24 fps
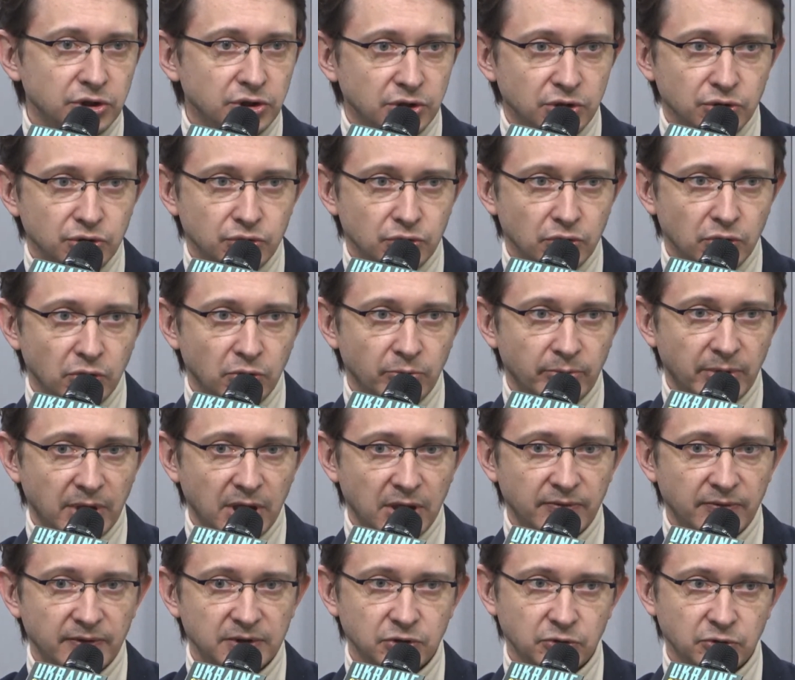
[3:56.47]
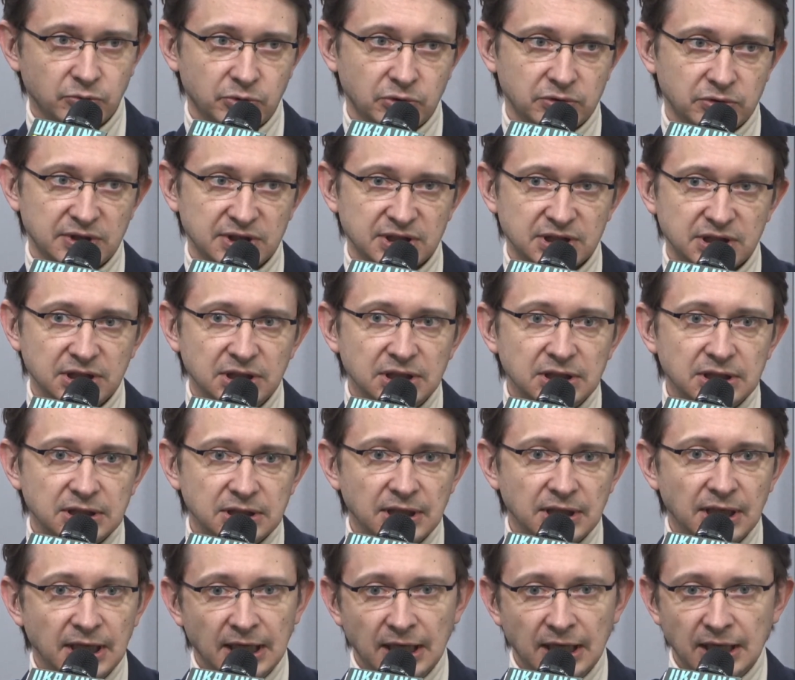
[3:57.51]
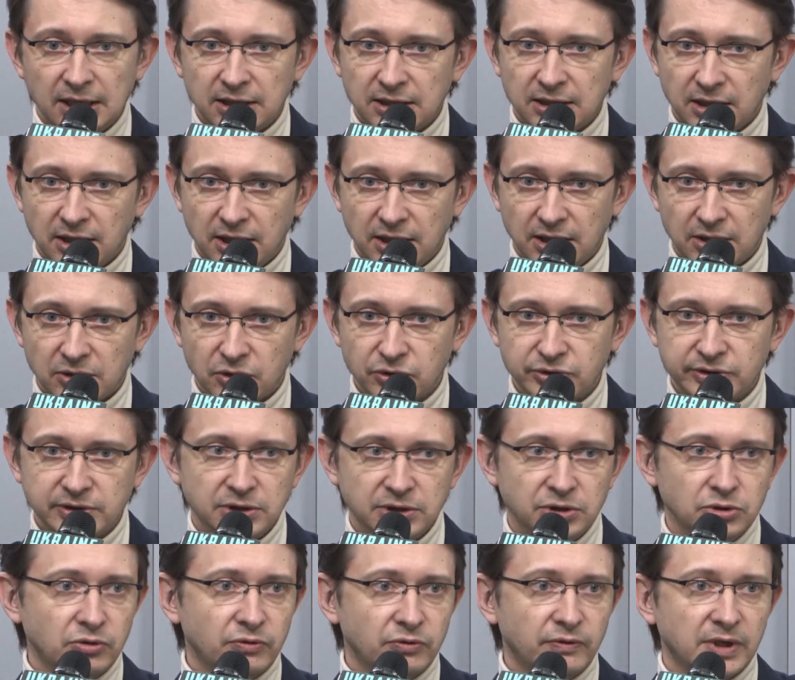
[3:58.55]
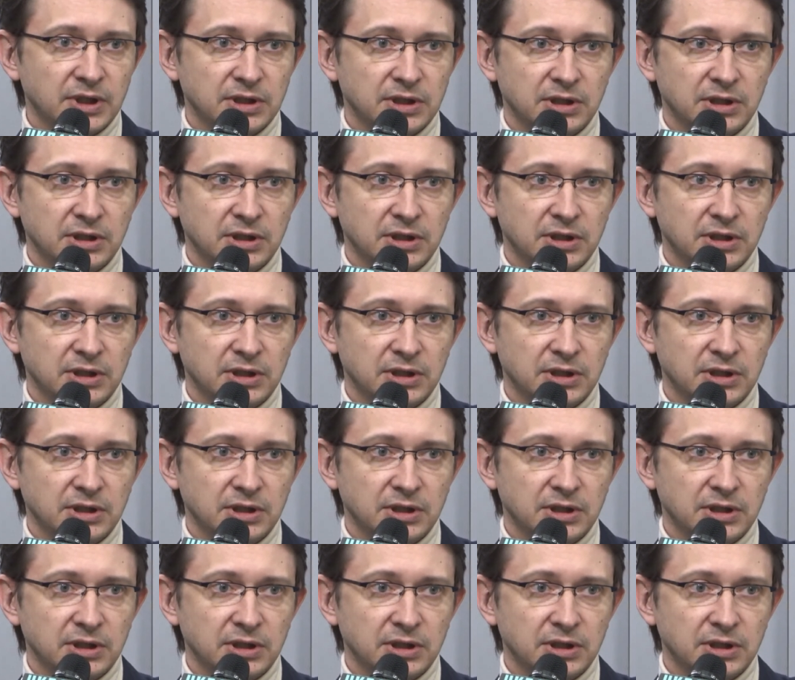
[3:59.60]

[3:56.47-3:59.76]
bigger restrictions related to one or